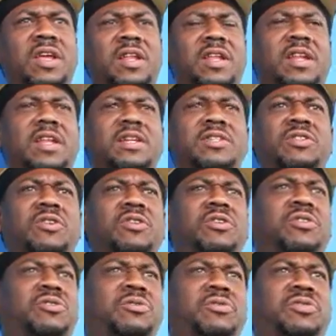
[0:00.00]
then they
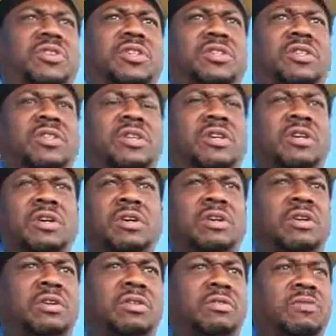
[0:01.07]
started to just
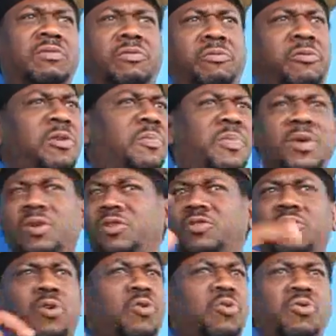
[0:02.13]
rebuild this
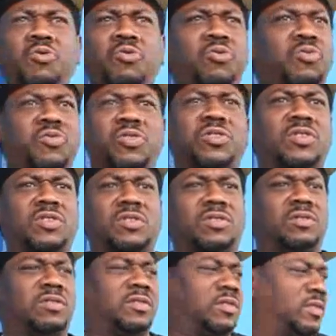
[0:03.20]
whole, just
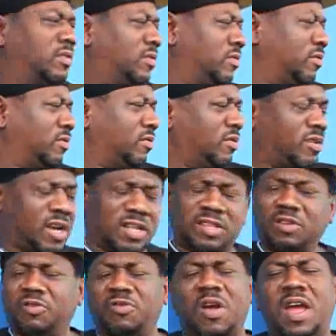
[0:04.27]
cut the
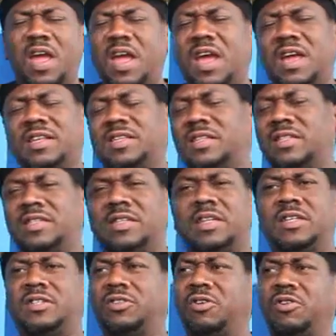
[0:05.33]
grass, and then they
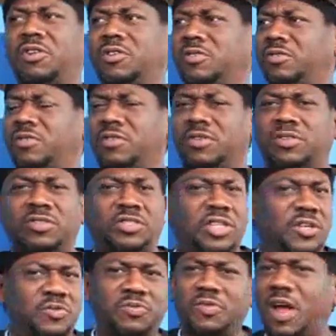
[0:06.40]
started doing the
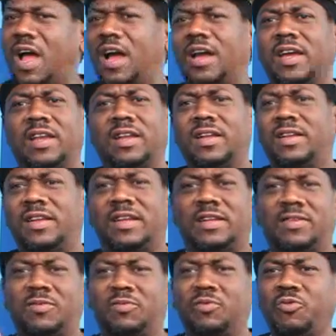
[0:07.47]
sheetrock and
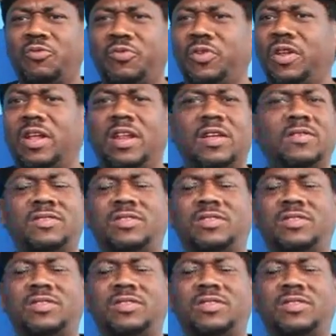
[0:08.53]
the roofing, and it